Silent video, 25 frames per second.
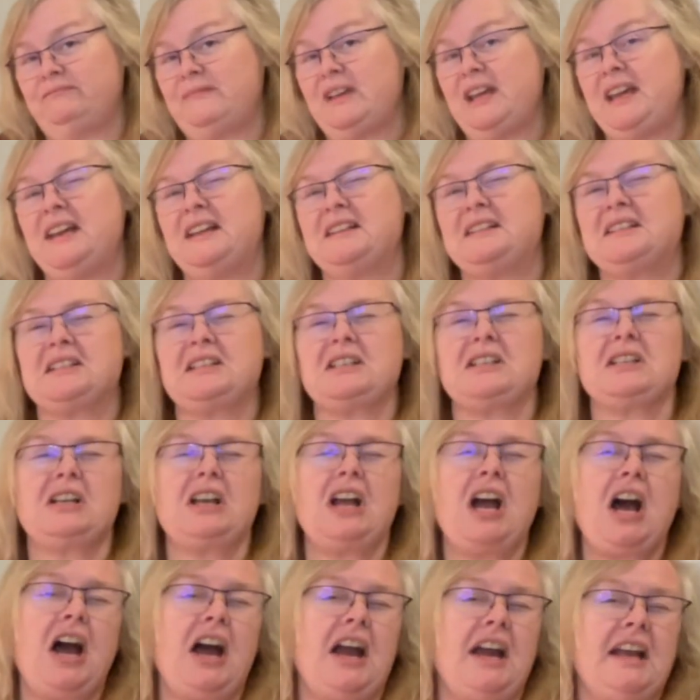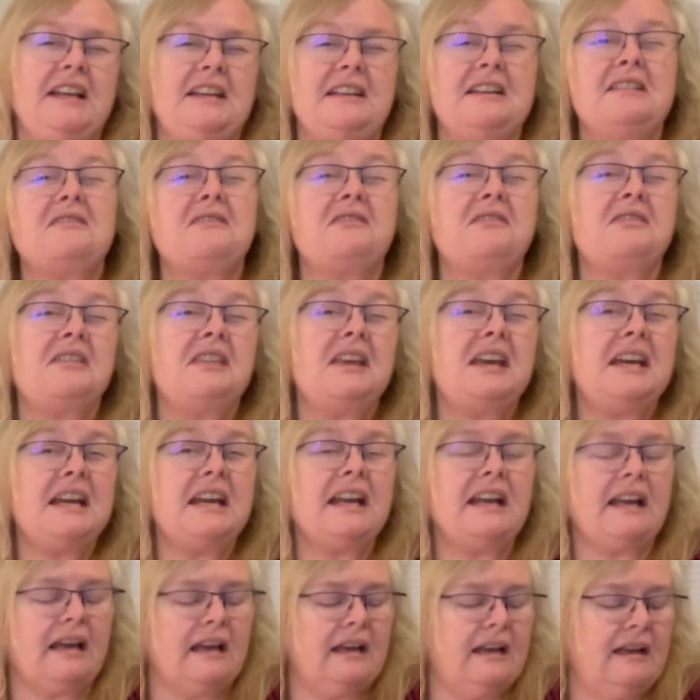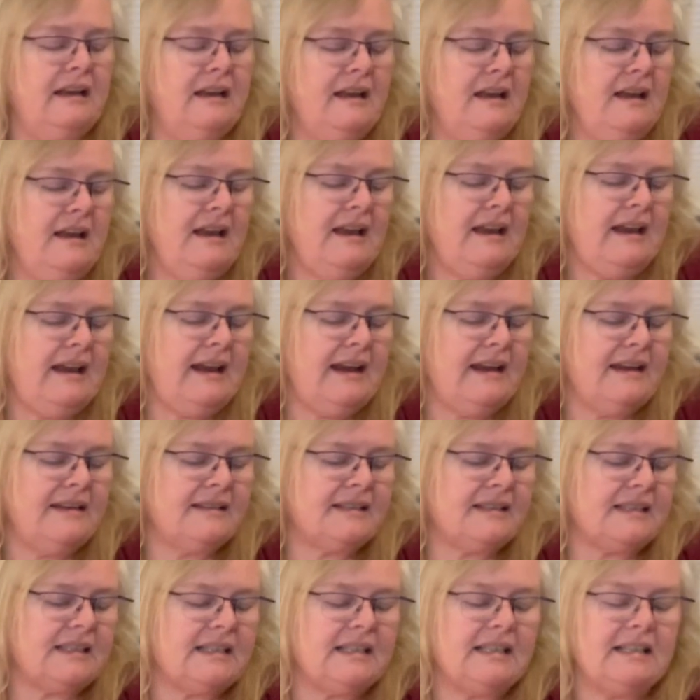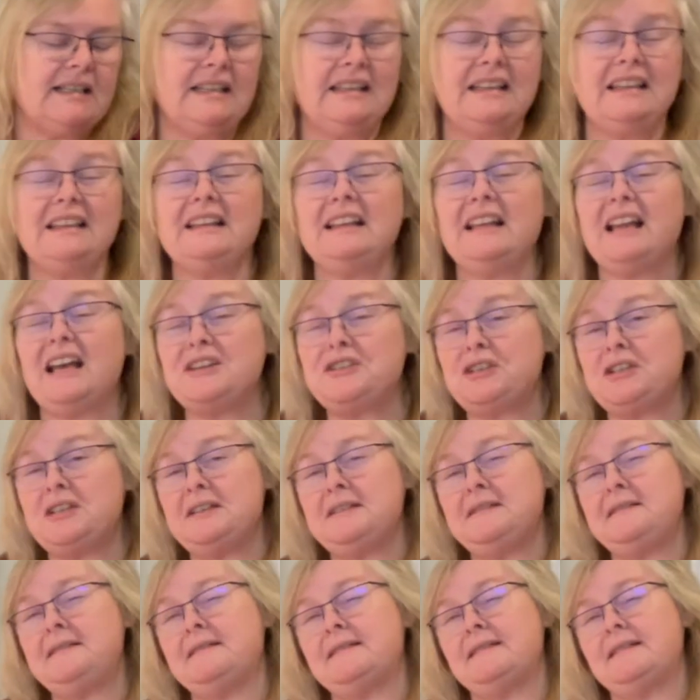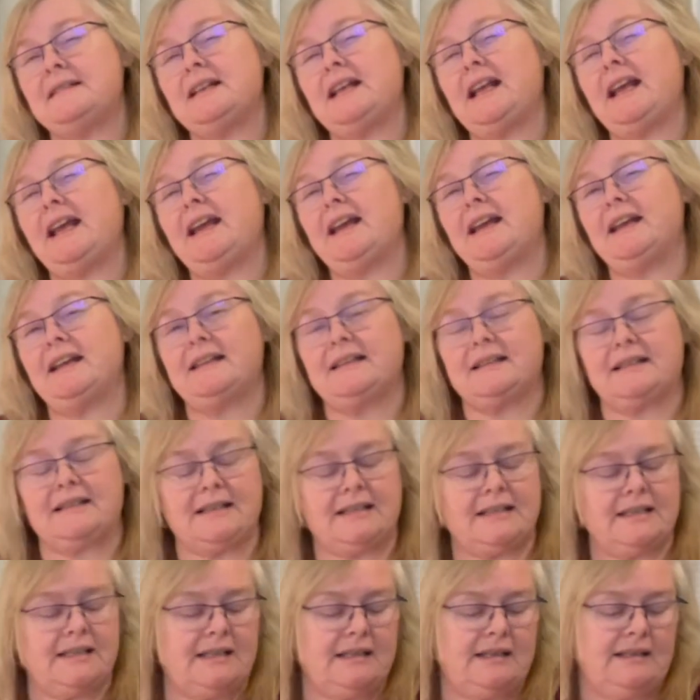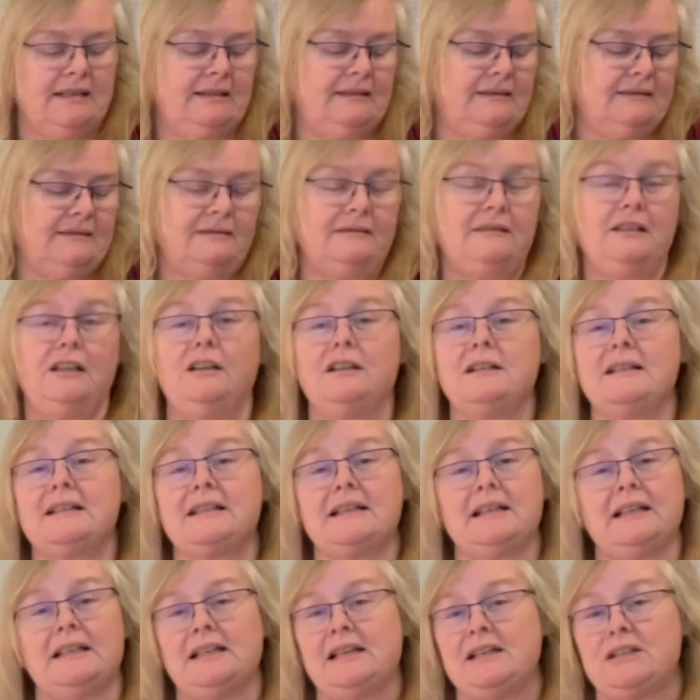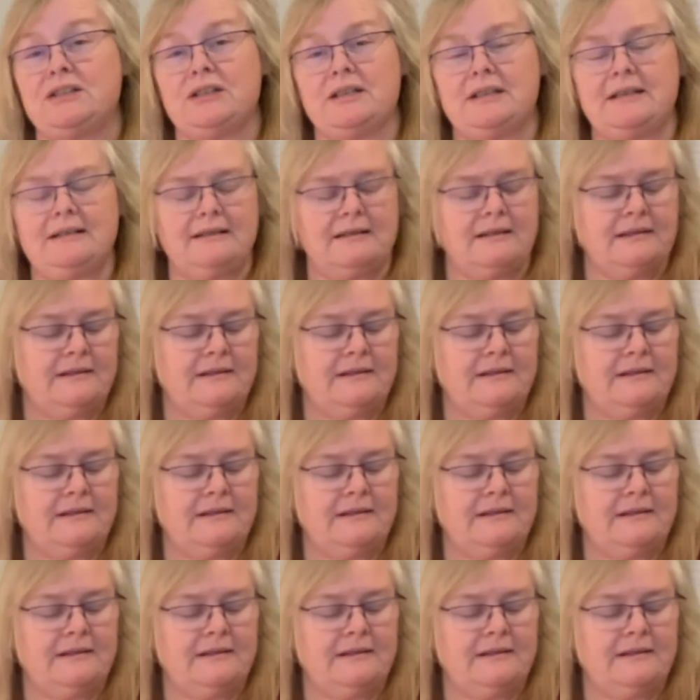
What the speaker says: It's kind of thick. It's luscious. It looks delicious.